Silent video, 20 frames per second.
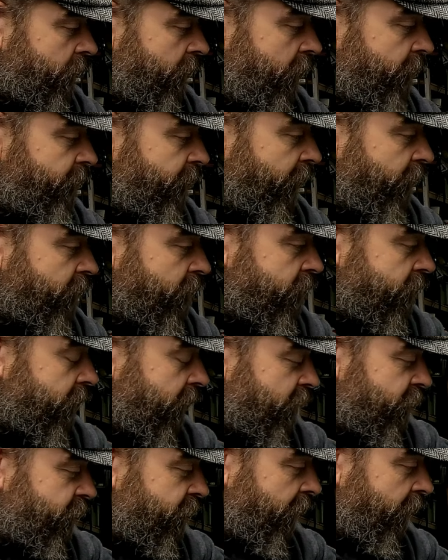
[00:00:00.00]
New boot
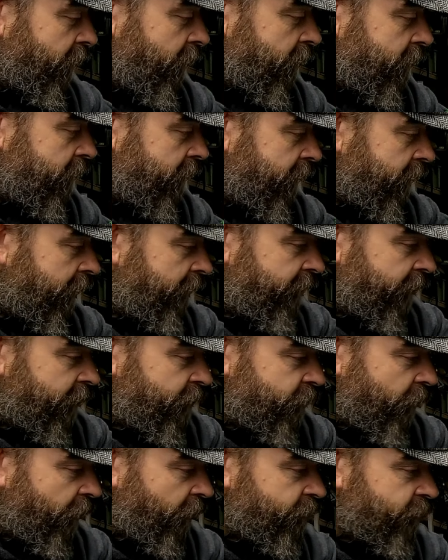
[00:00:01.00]
installed, everything
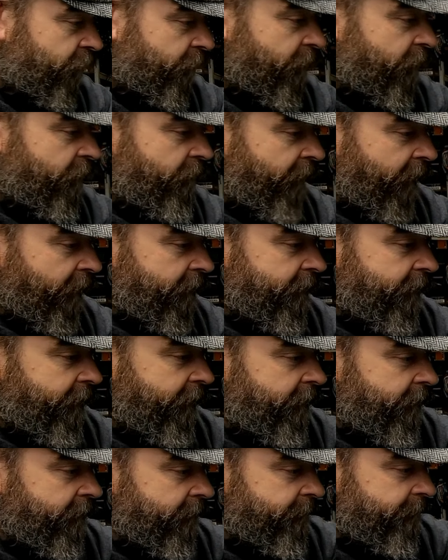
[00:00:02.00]
torqued up
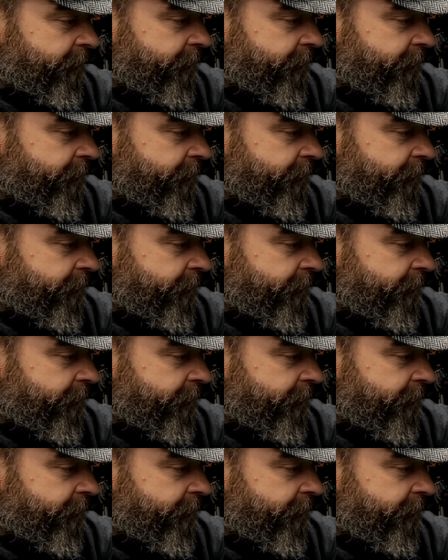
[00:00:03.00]
correctly.